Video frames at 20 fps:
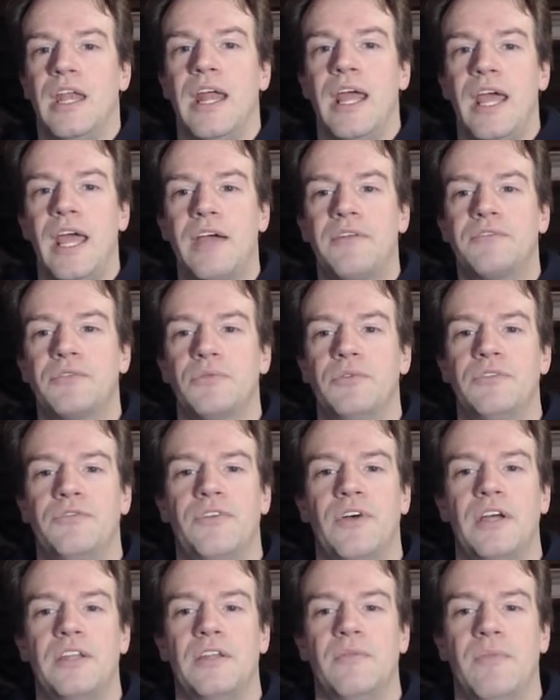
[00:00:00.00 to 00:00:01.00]
And after
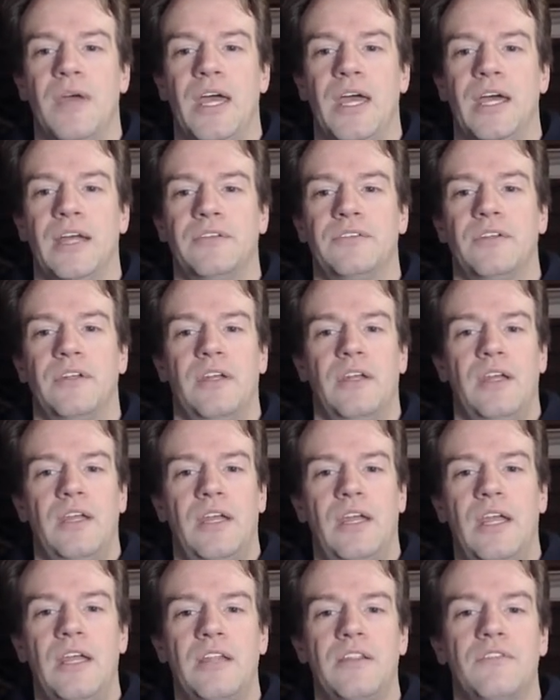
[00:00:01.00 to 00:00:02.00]
we find the mass
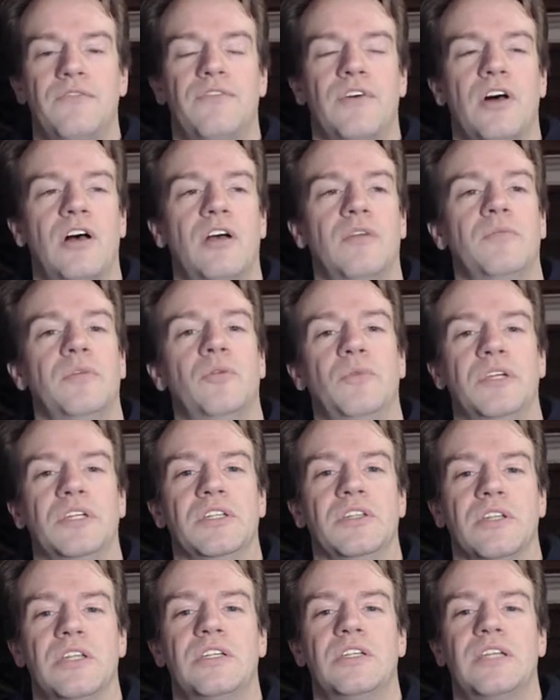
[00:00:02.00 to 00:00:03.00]
and the volume,
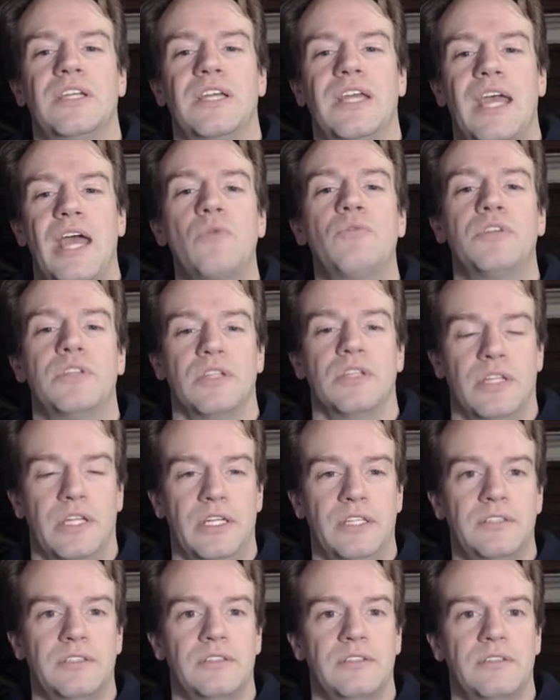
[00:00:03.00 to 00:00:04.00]
we can then
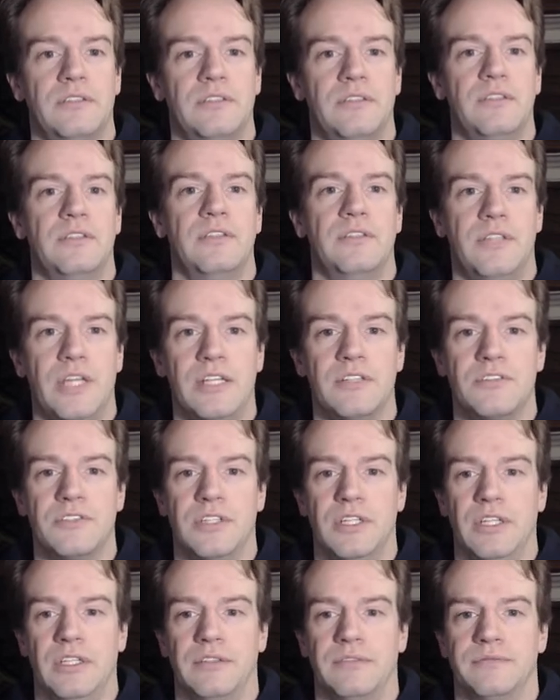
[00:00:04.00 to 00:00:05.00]
calculate
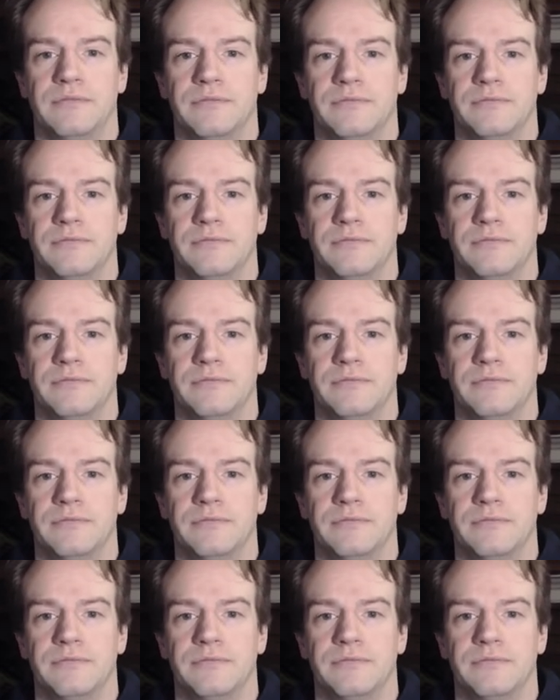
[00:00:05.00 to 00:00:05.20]
density.